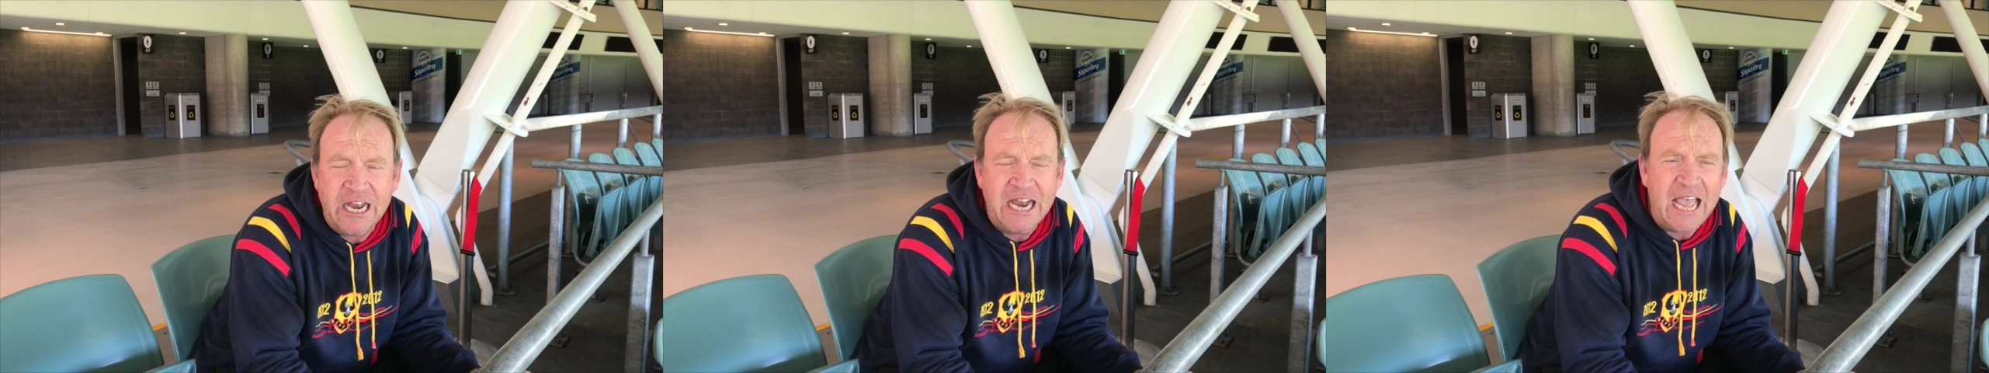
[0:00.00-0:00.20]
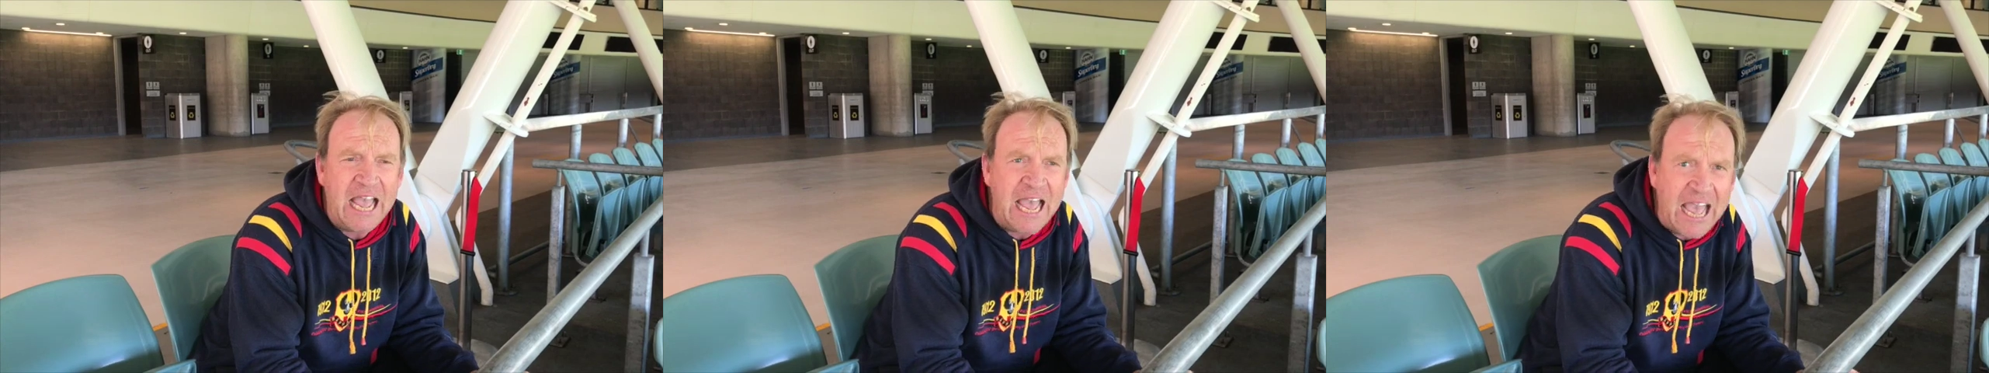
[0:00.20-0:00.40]

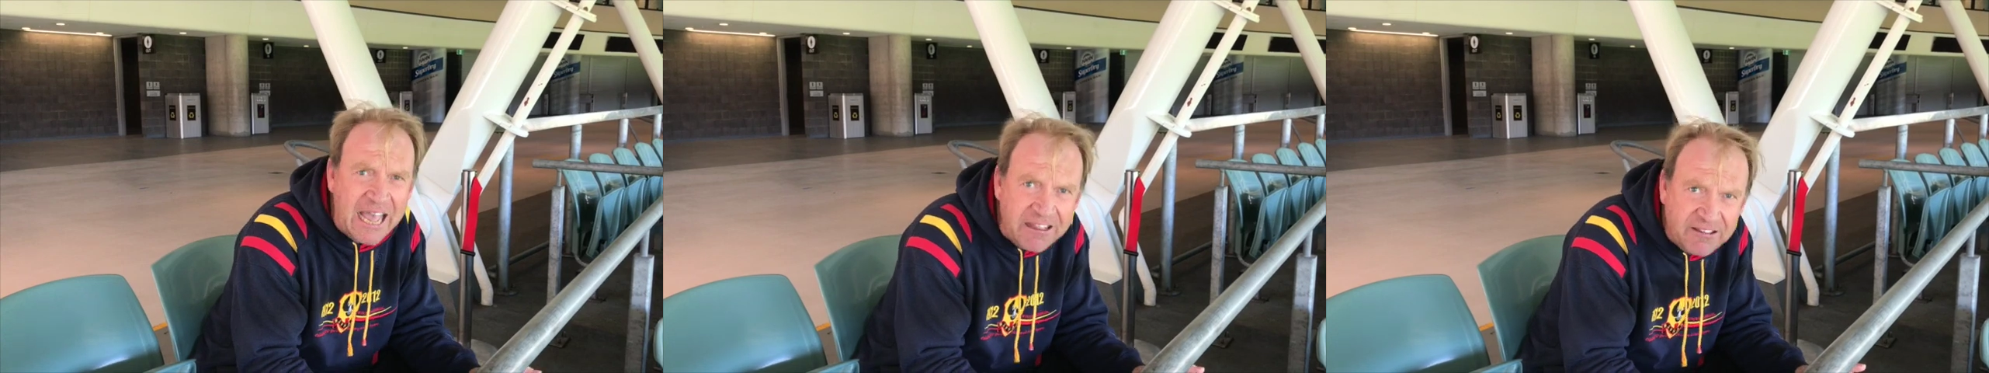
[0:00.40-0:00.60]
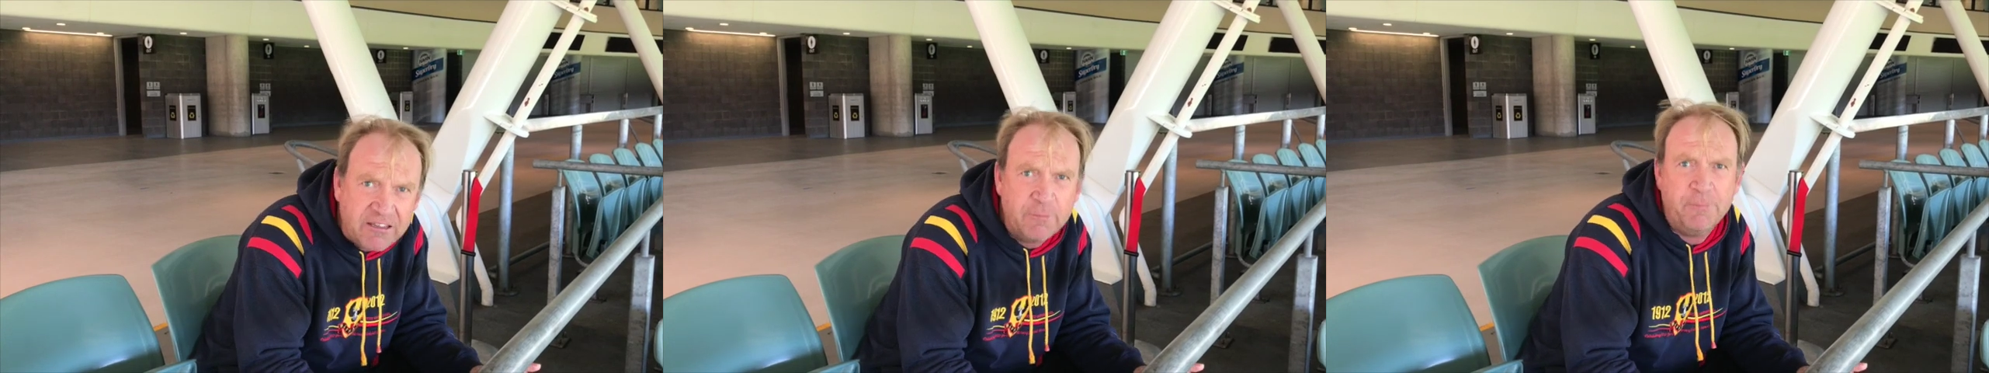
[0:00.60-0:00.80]
and
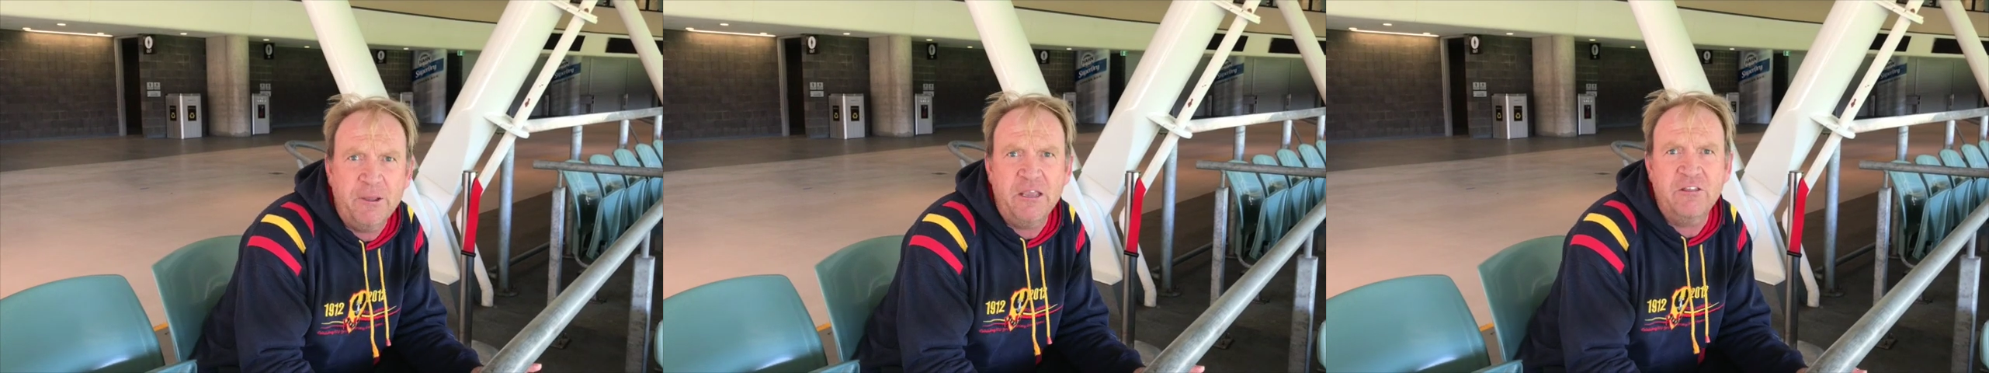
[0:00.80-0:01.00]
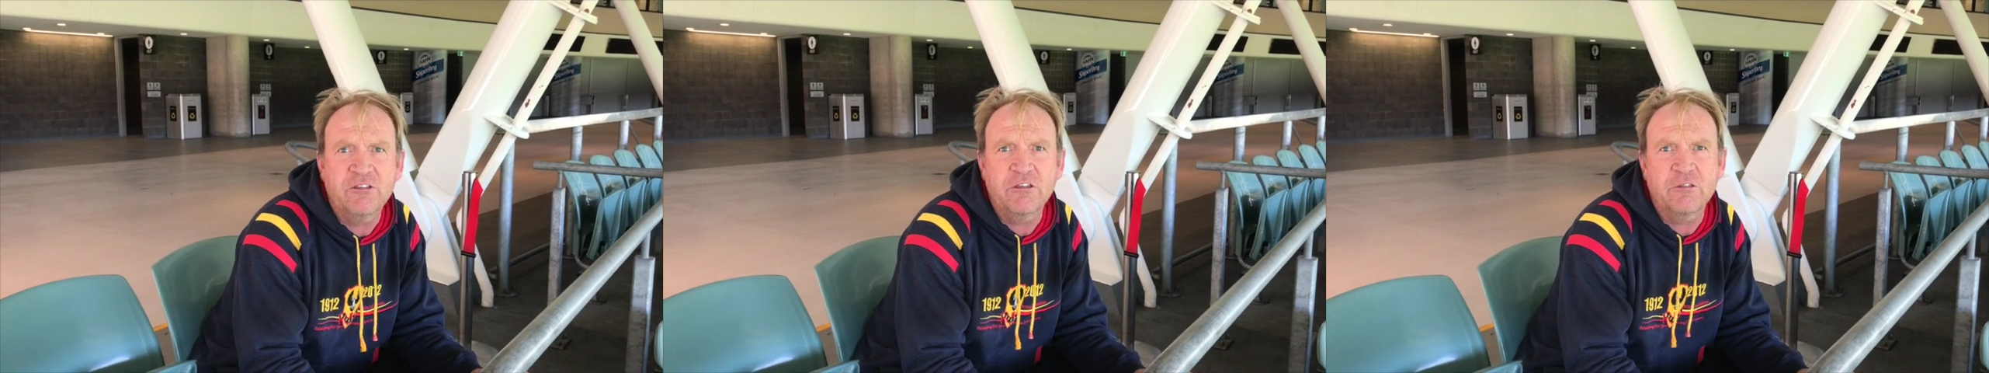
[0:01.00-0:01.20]
had to
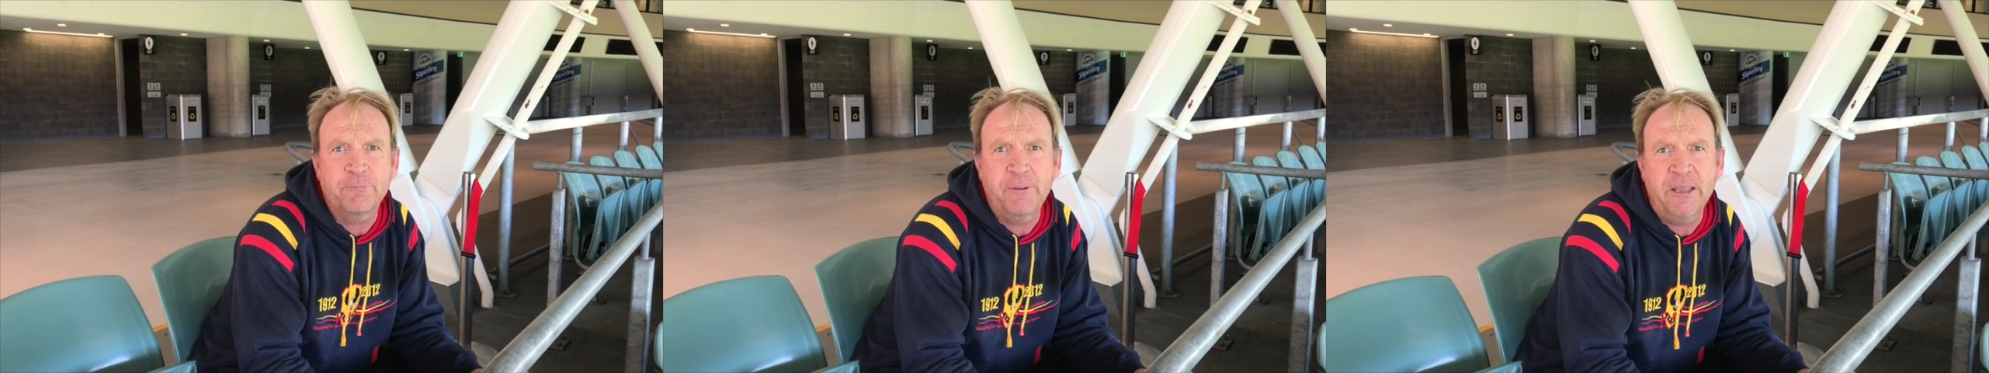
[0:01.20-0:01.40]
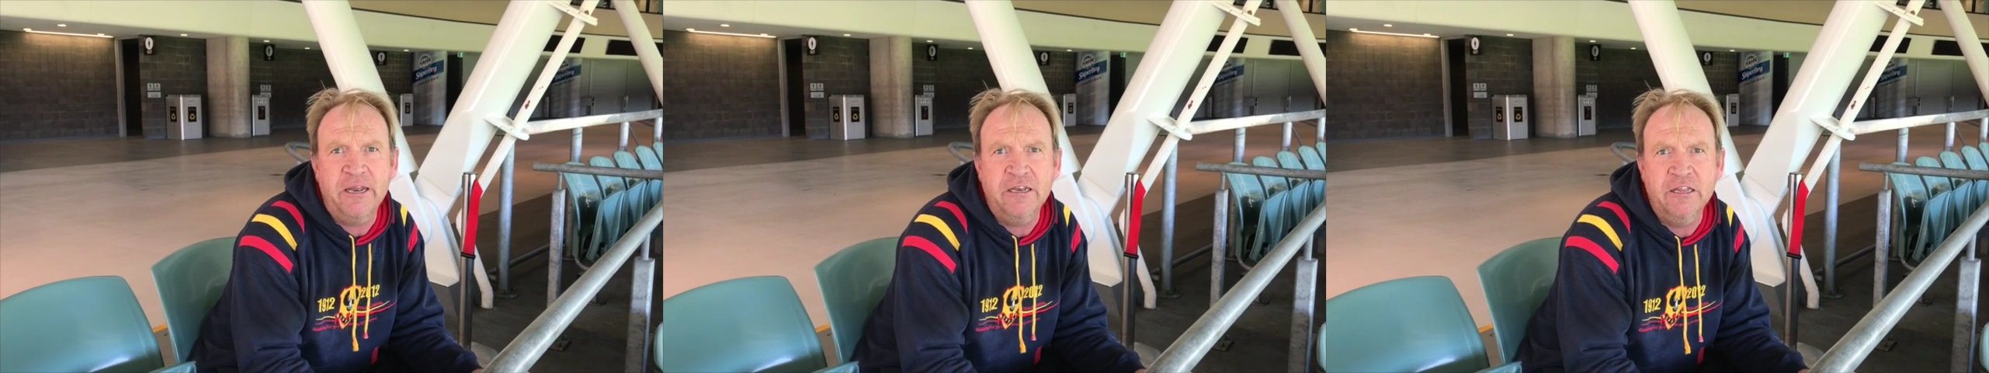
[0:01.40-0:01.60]
be
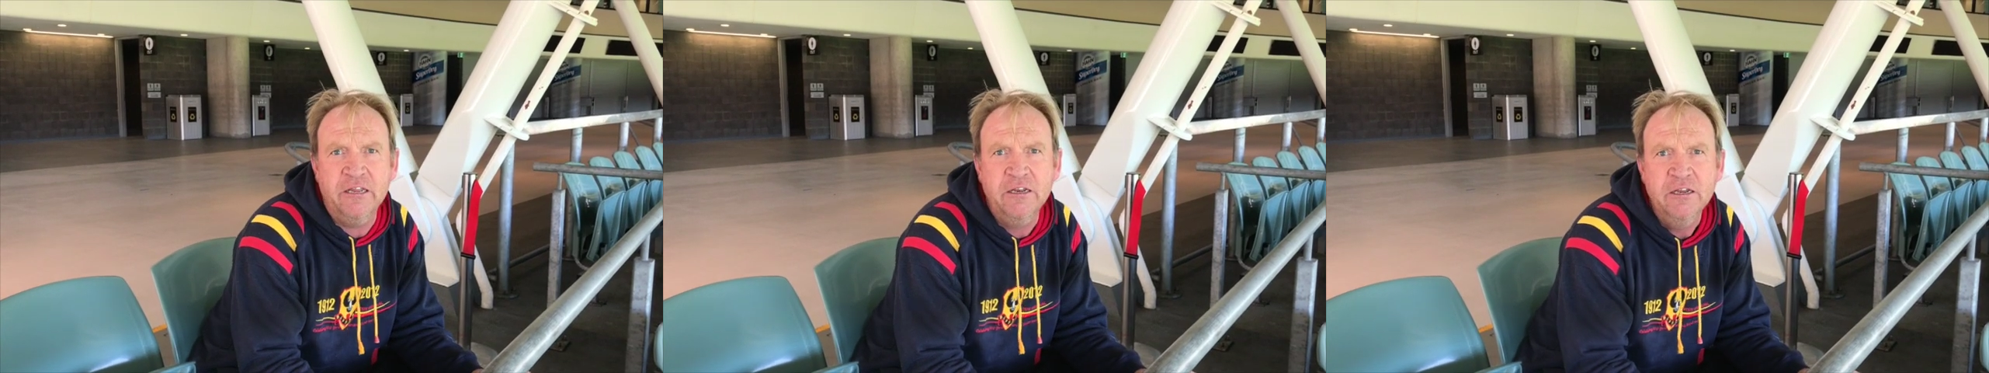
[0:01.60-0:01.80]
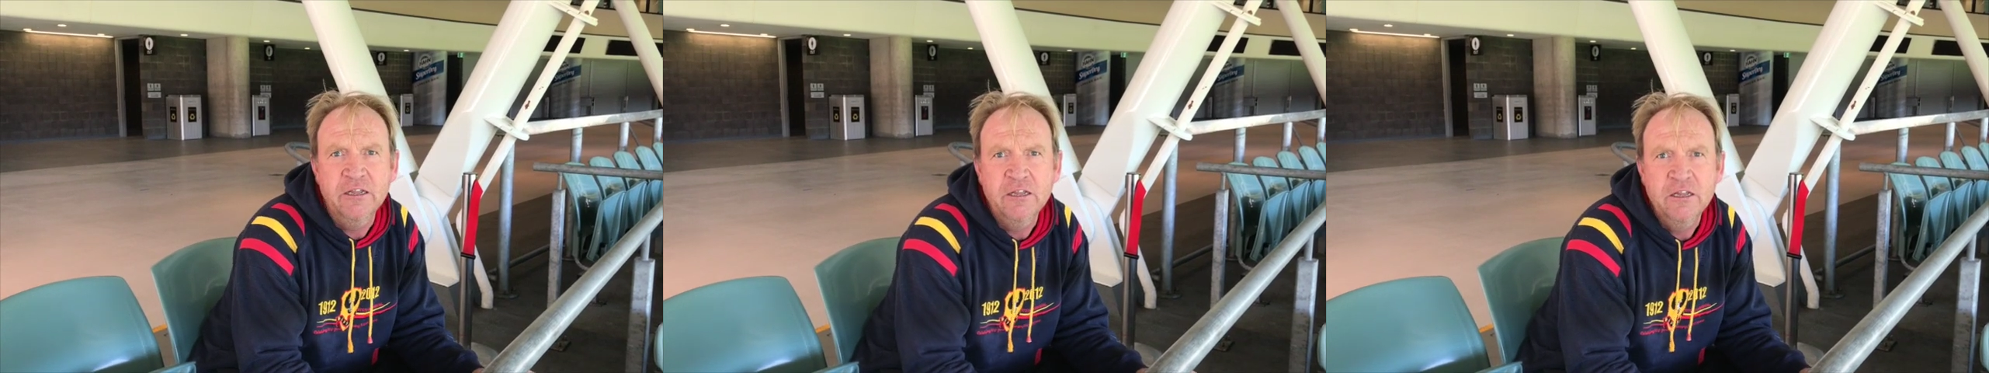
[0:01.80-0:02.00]
suspended